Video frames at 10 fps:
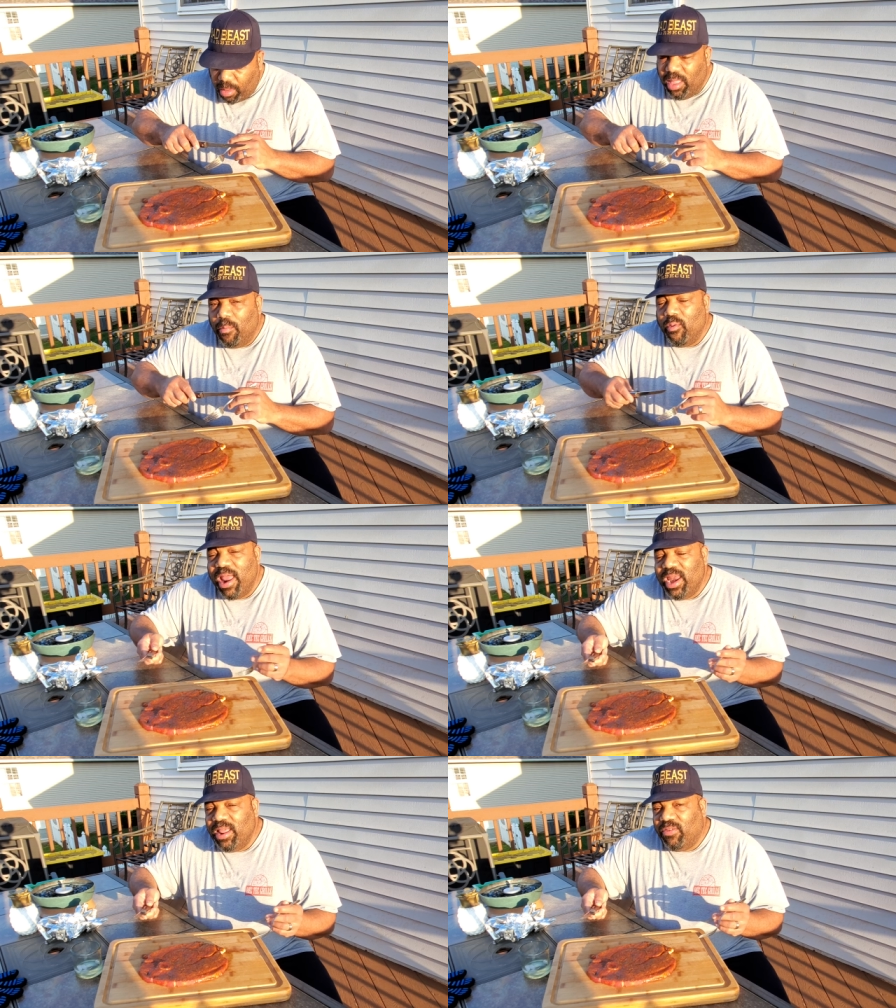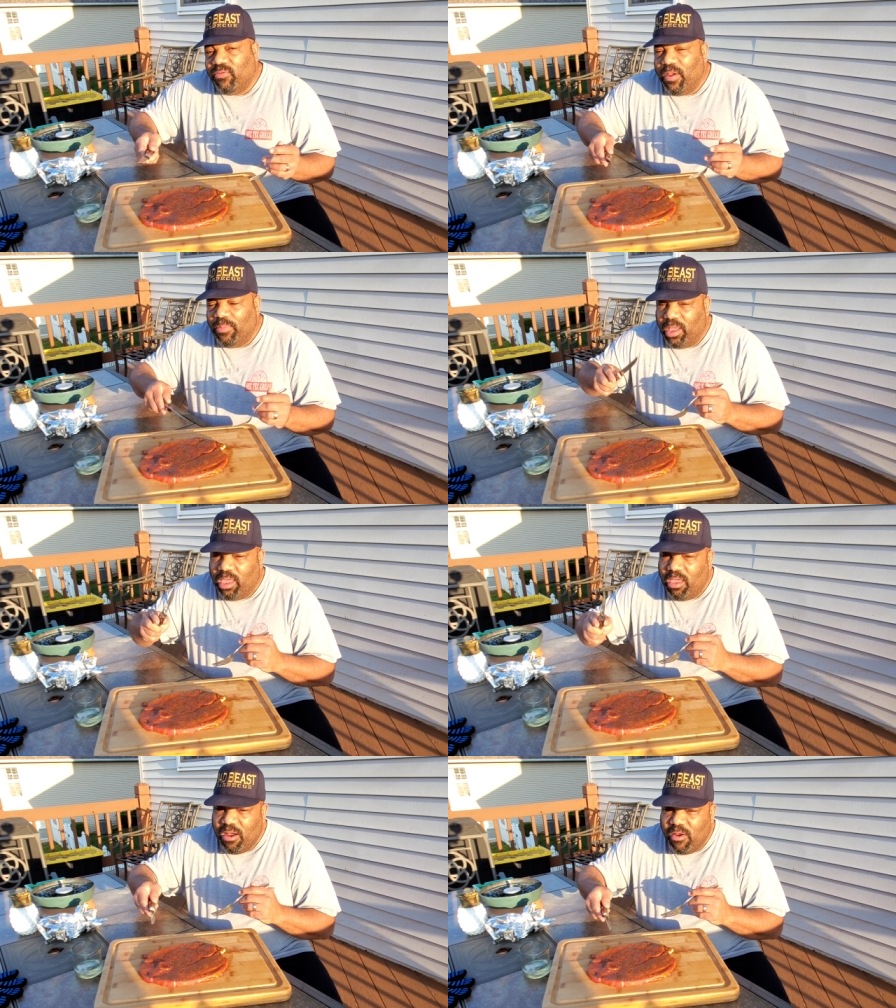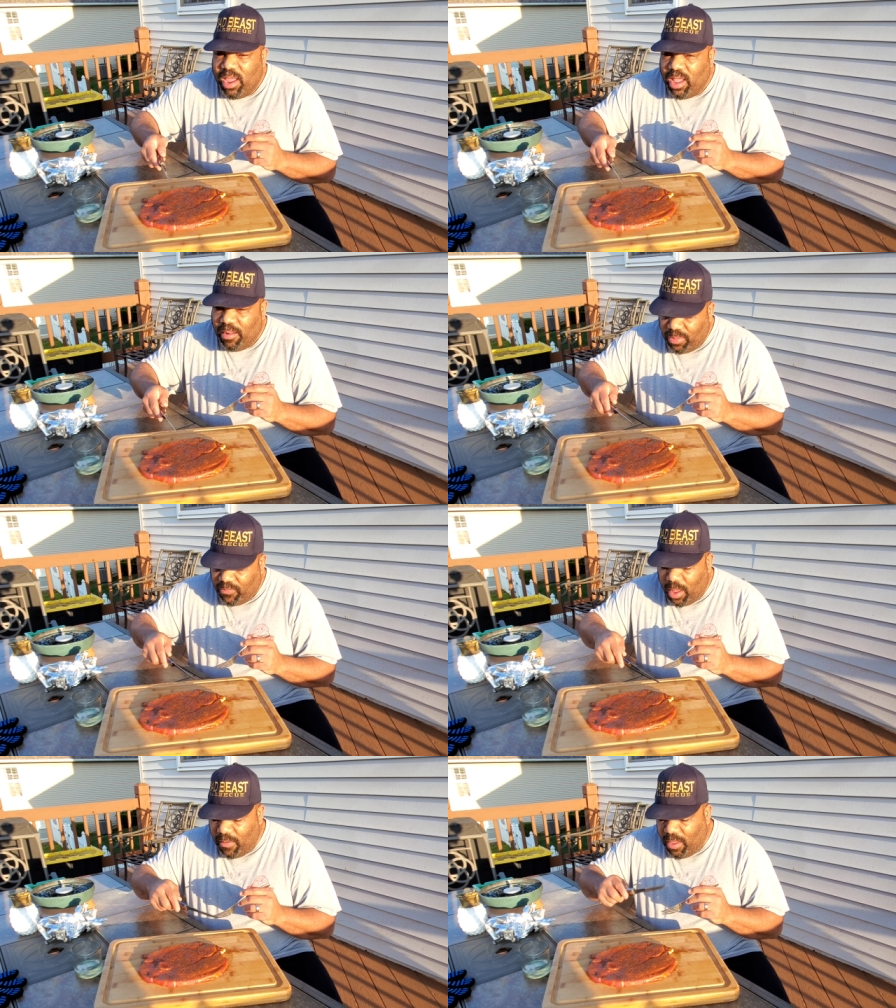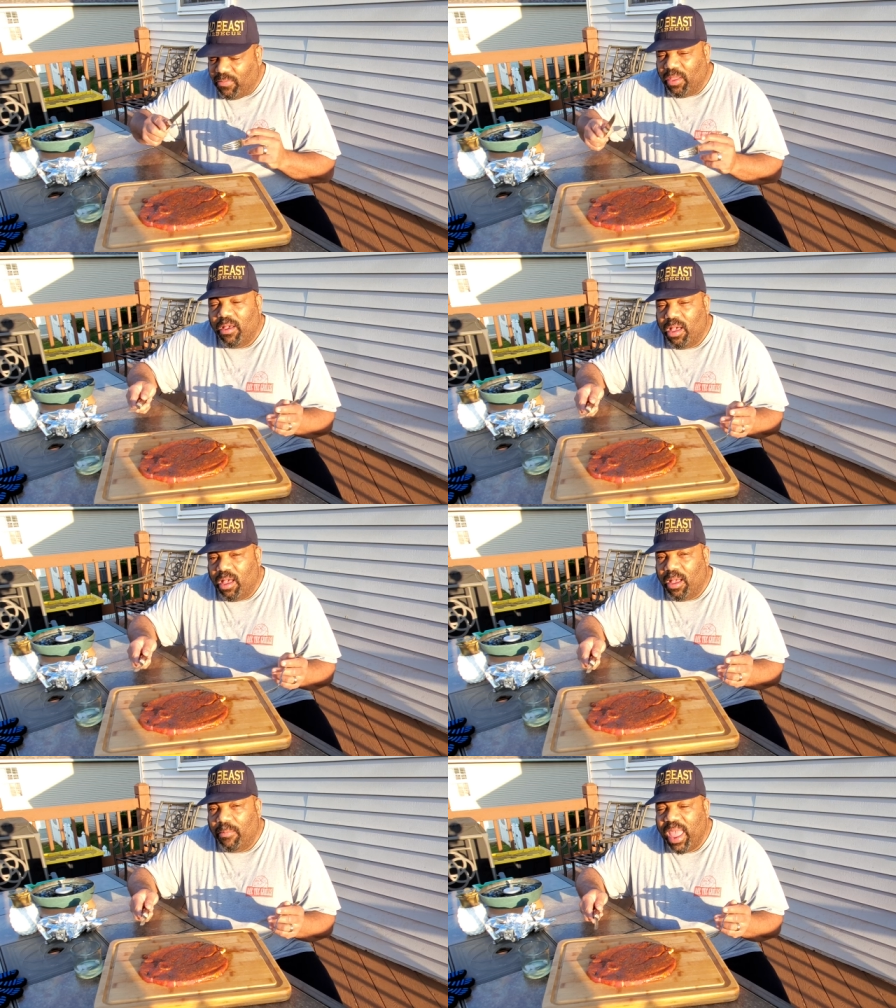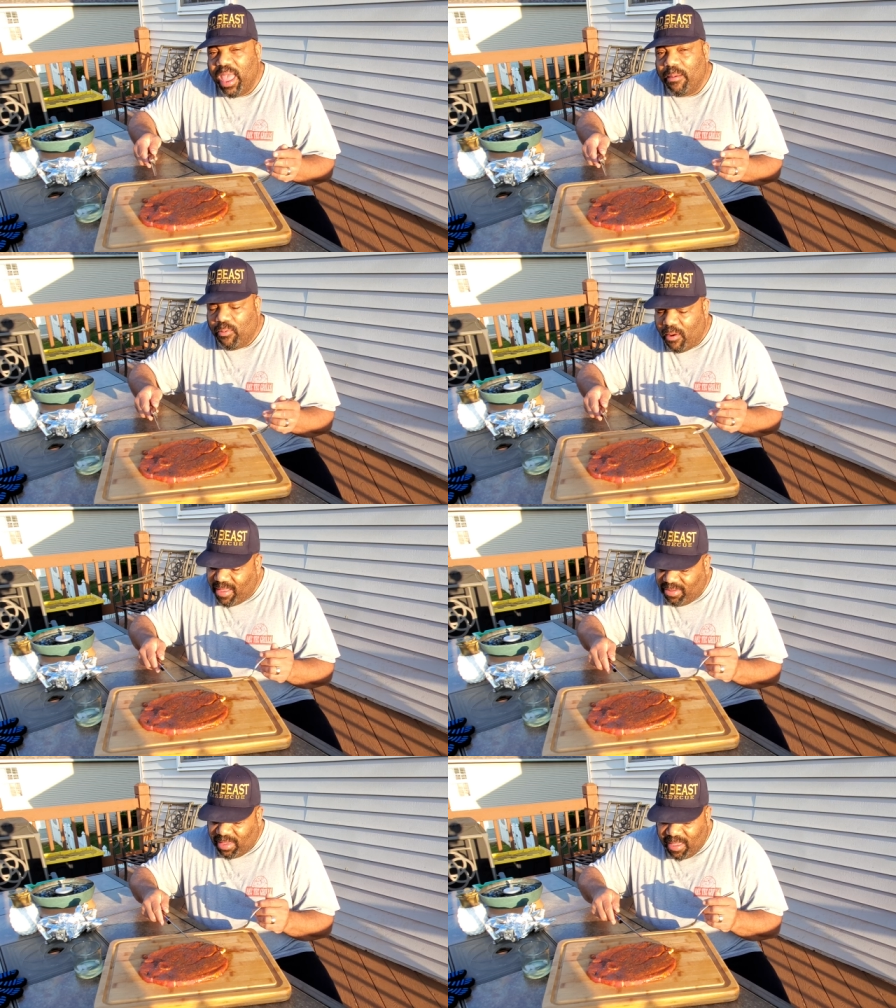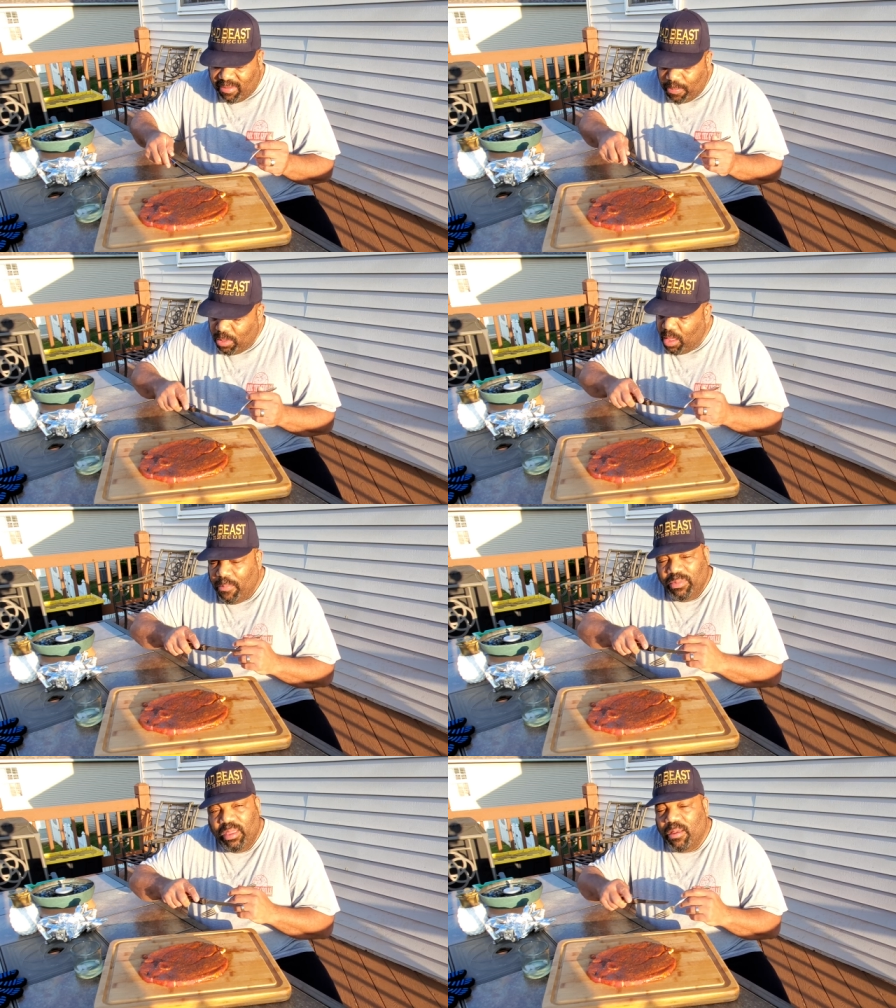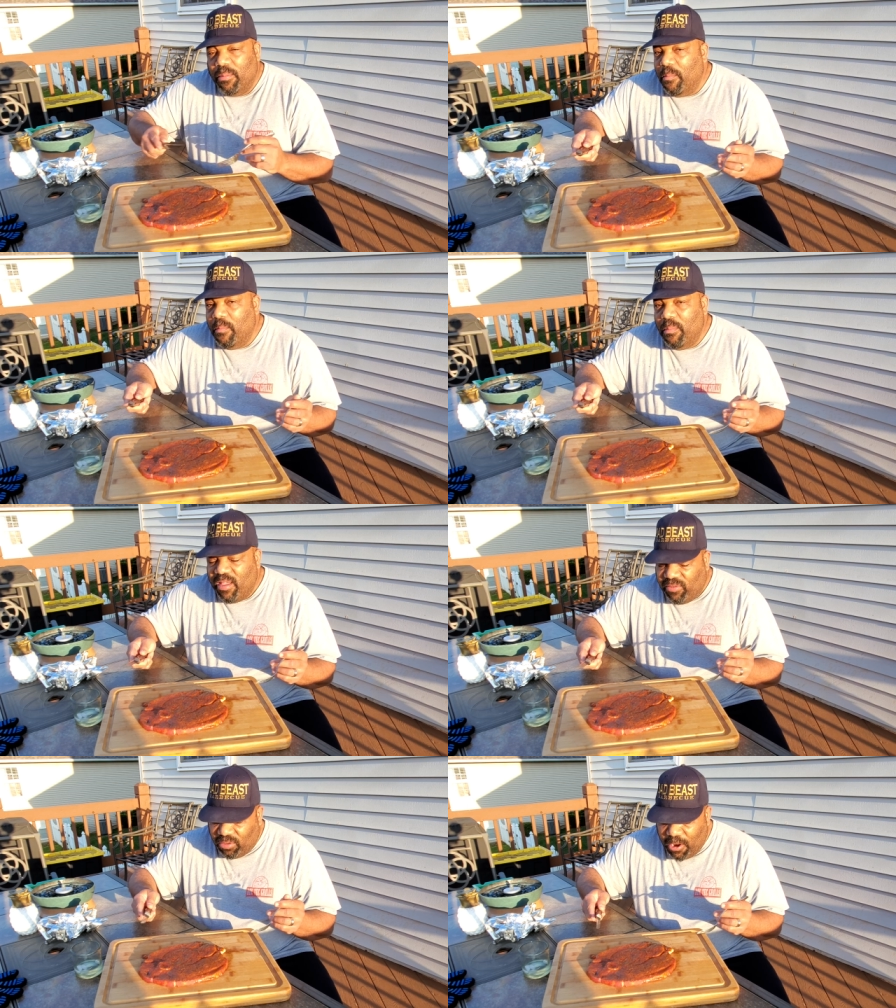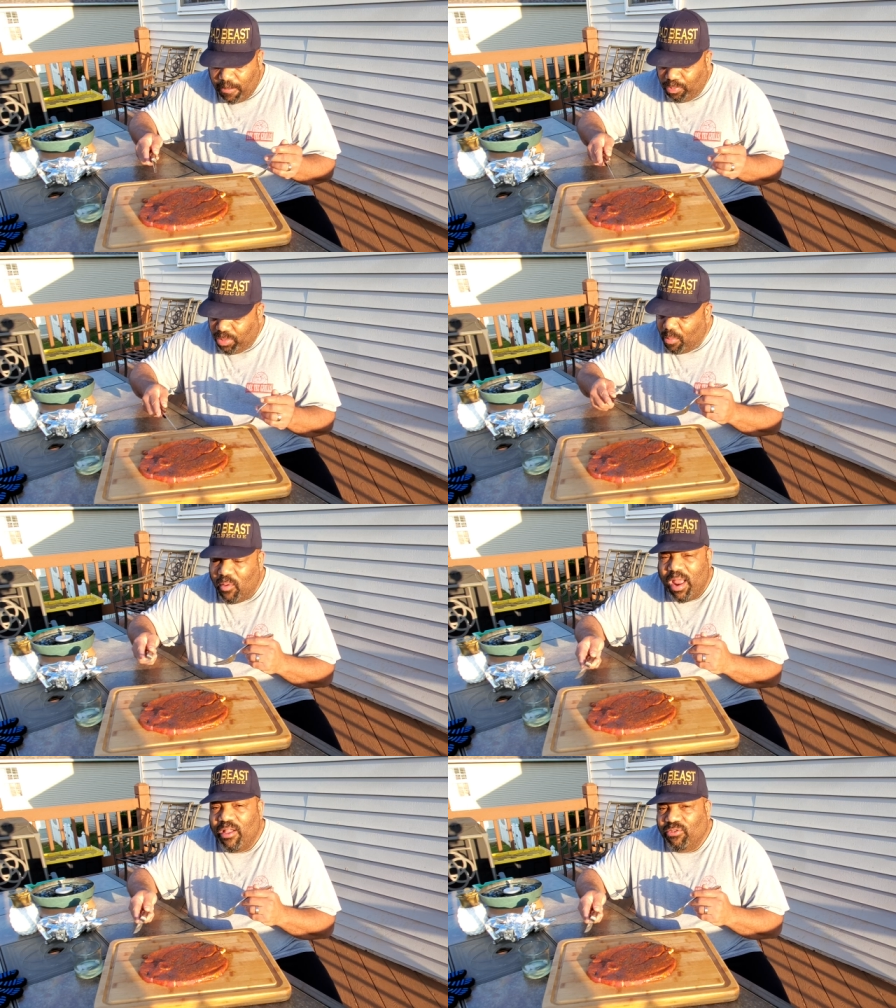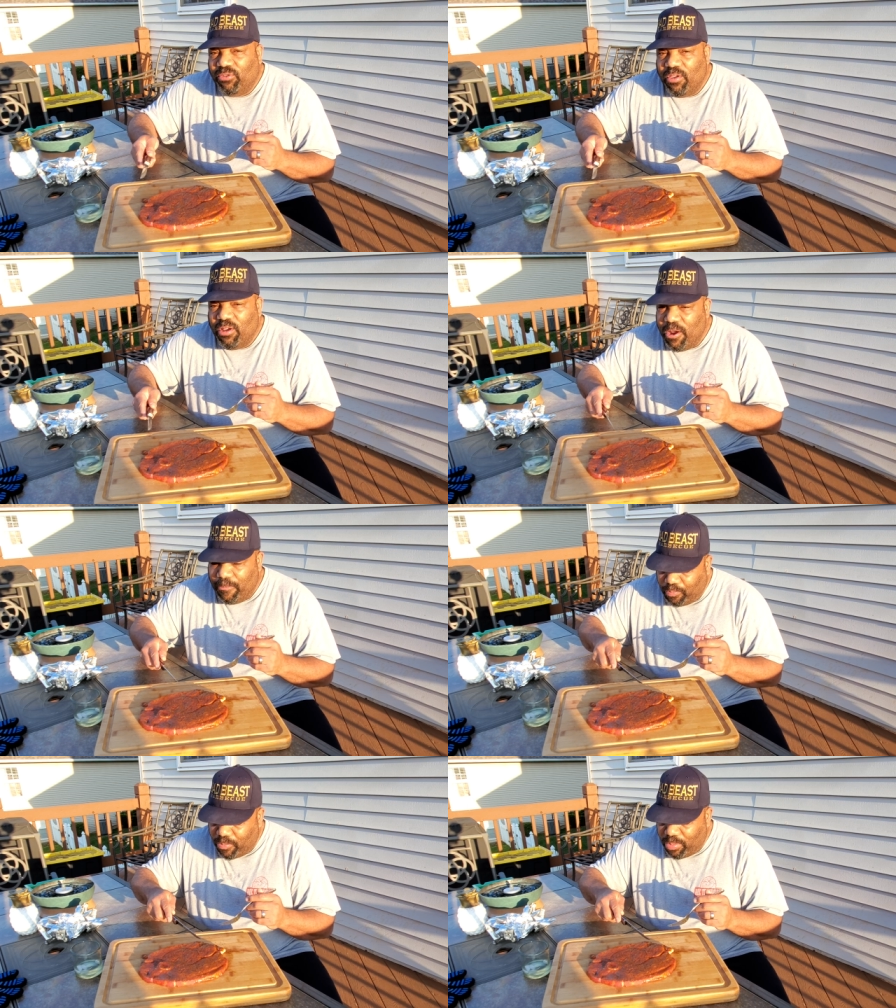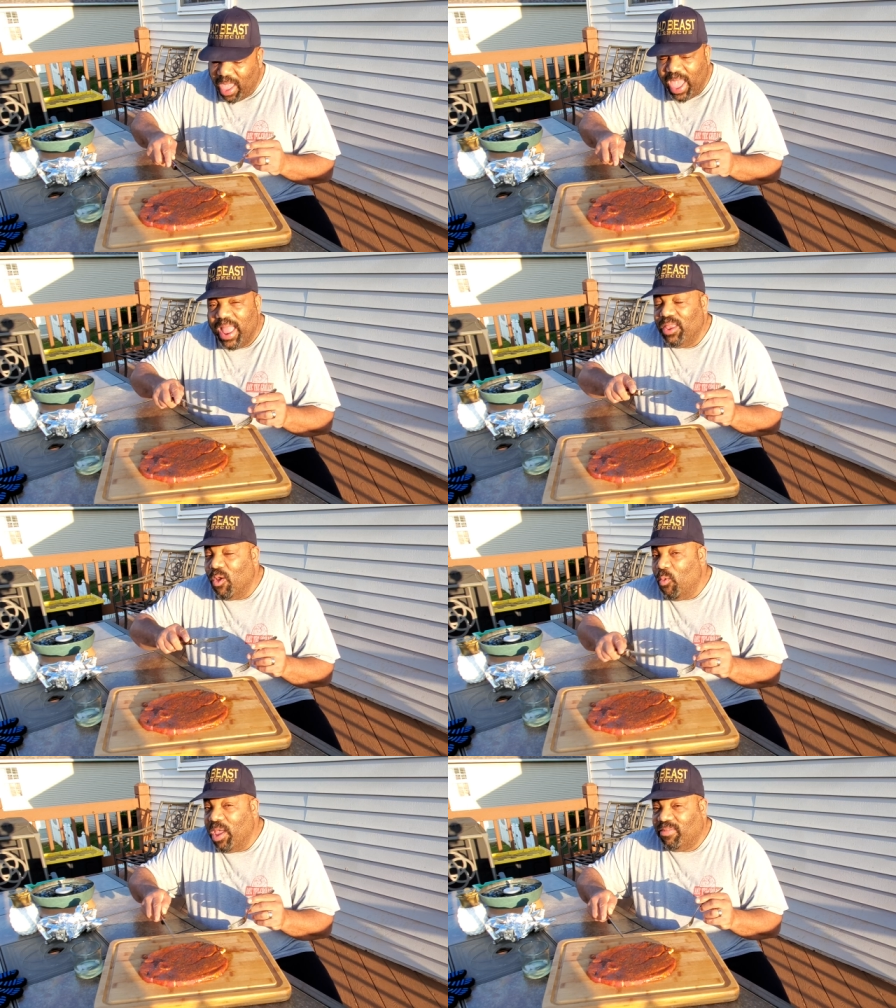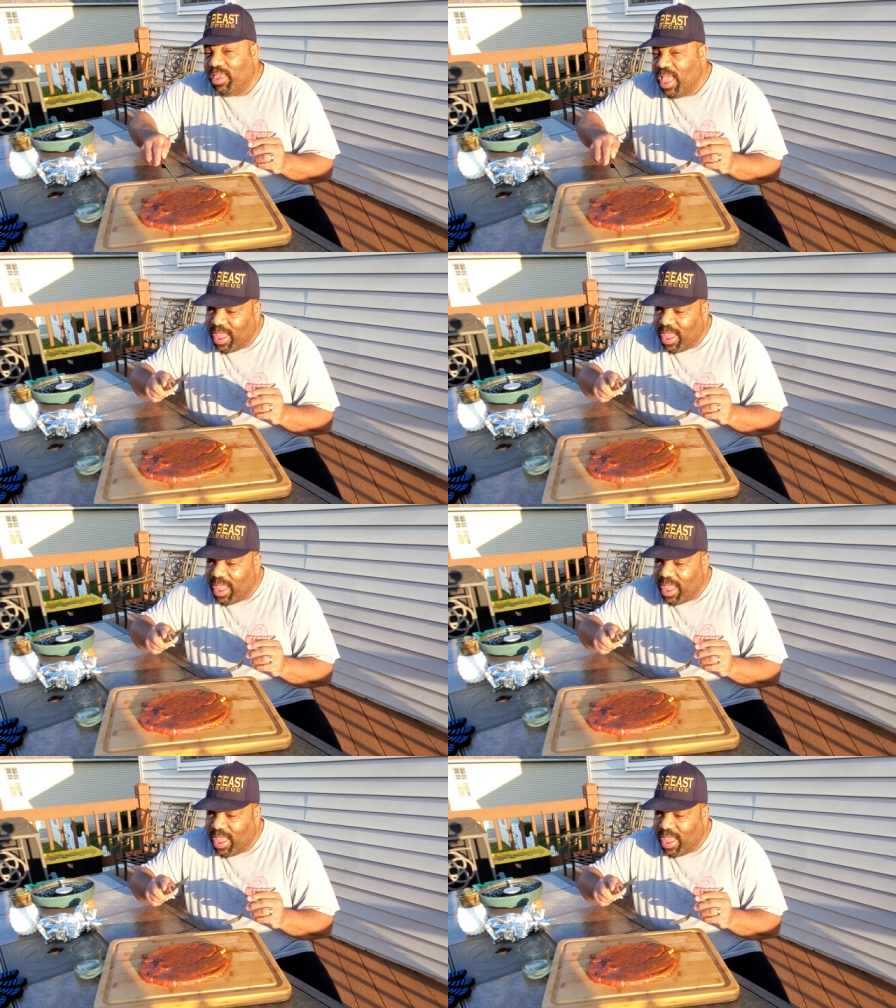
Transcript: brininess from the curing of the ham process, the mustard, the brown sugar, and the whiskey.